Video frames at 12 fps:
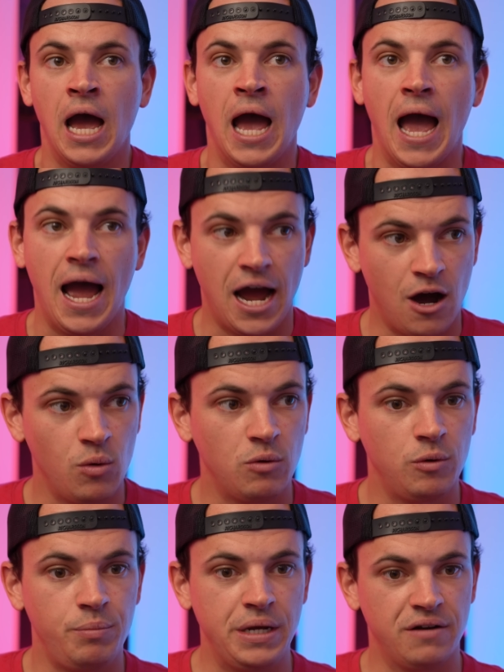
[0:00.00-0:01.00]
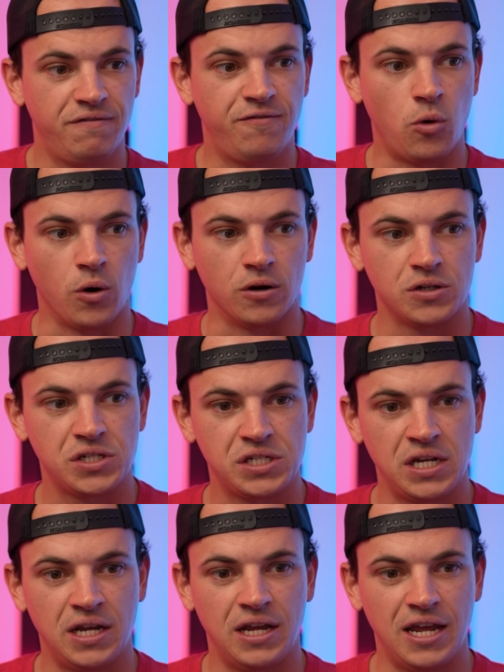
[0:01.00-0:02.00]
How it would be
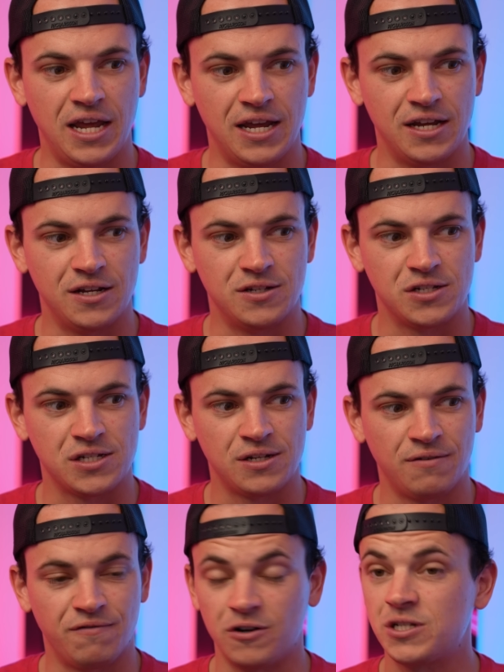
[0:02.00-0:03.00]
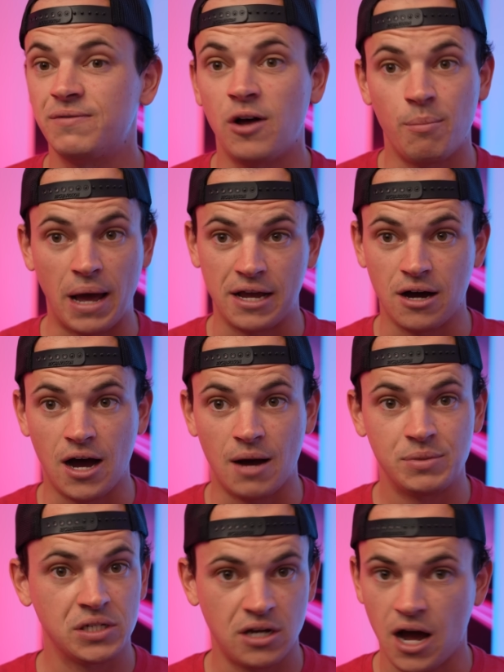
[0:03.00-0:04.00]
enforced is first of all by
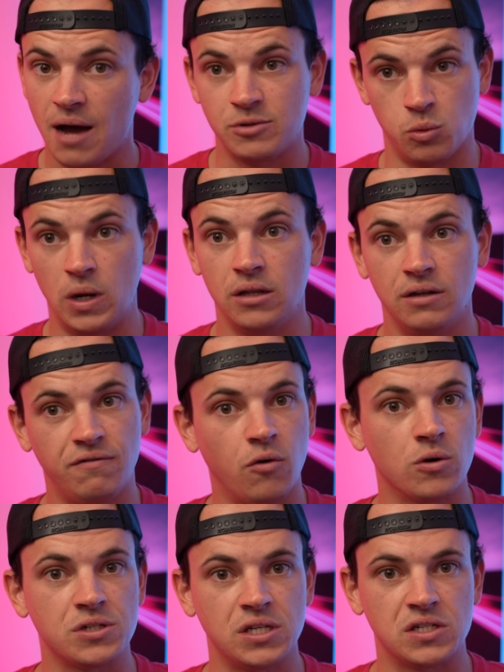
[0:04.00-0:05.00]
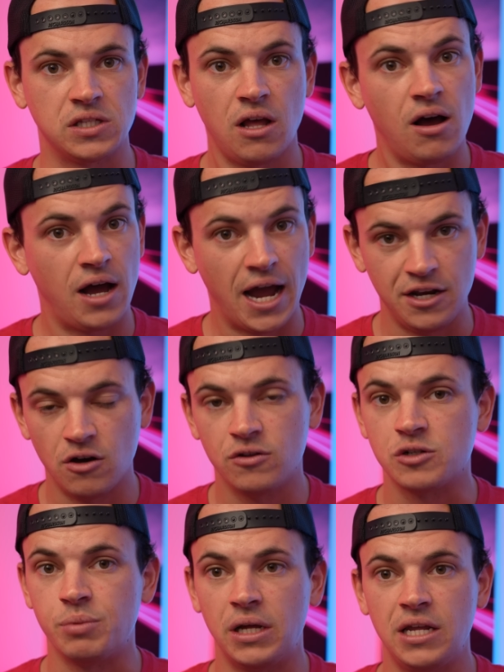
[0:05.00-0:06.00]
cops. Cops will enforce this law. I know
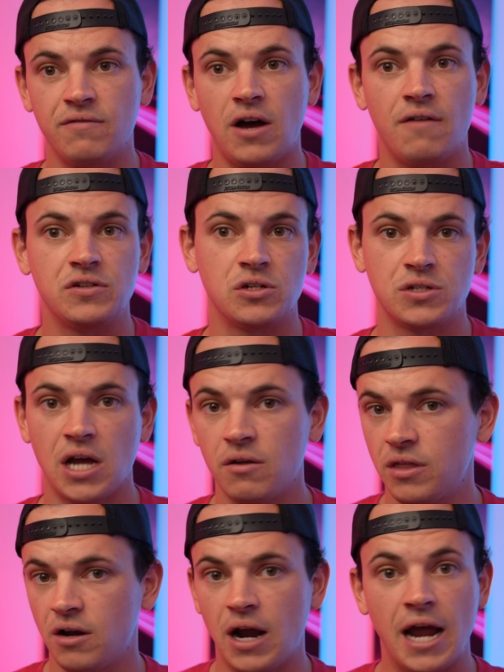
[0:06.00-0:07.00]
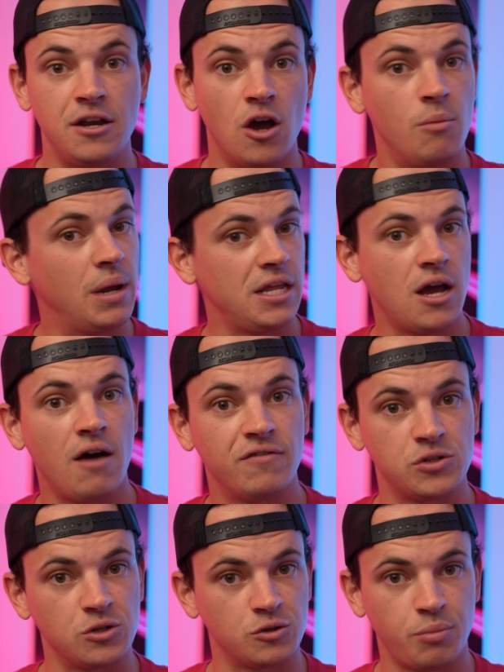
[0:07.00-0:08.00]
there's plenty of officers out there. I know many
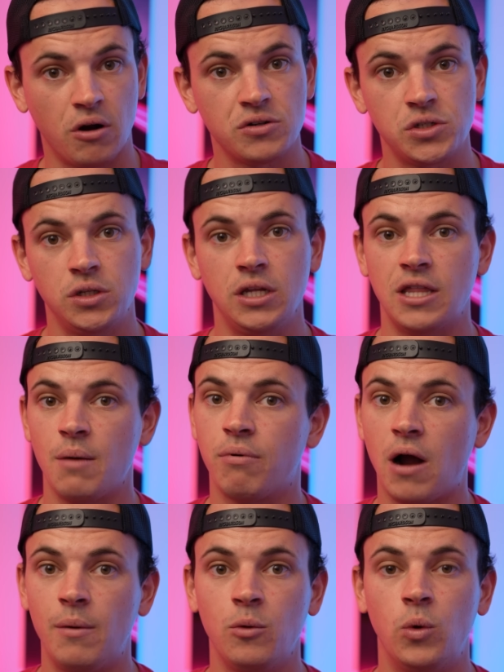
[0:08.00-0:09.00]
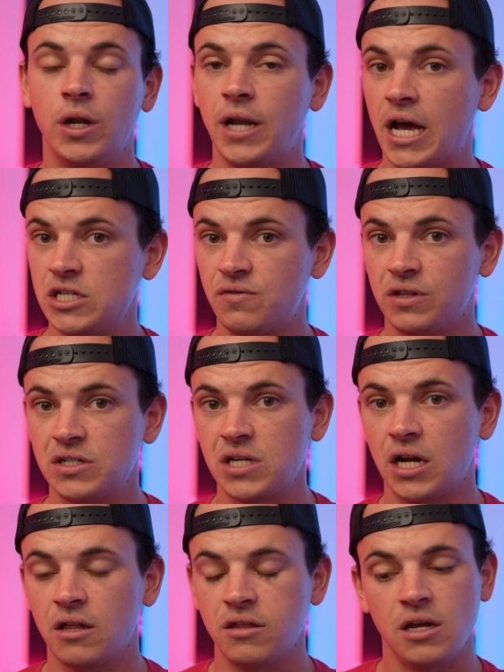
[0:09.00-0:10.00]
officers personally that probably wouldn't ask for this
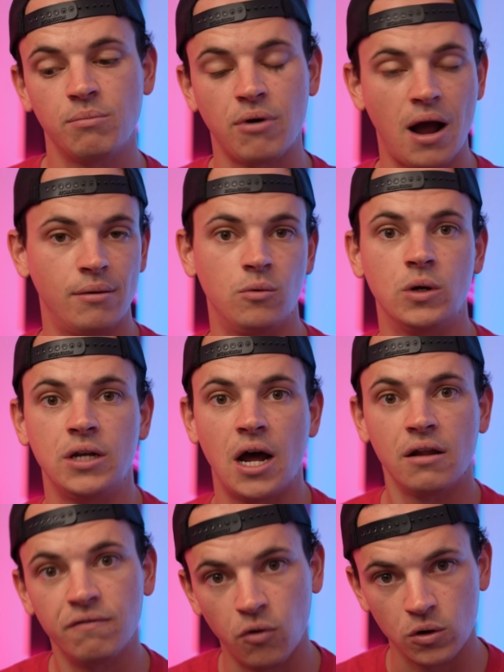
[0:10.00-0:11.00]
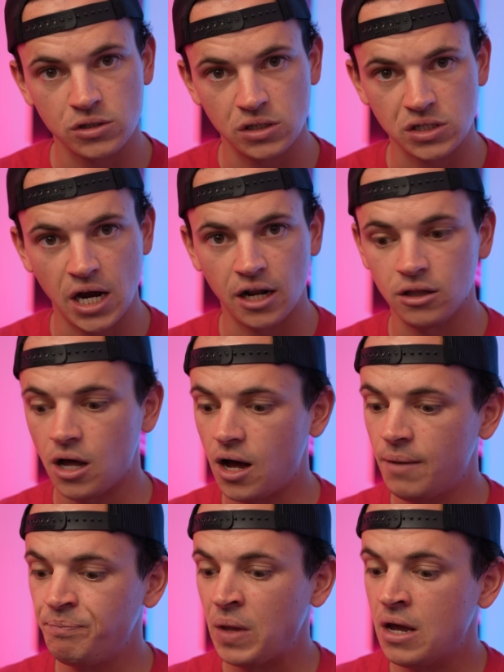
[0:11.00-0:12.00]
kind of thing, probably would not enforce this kind of law,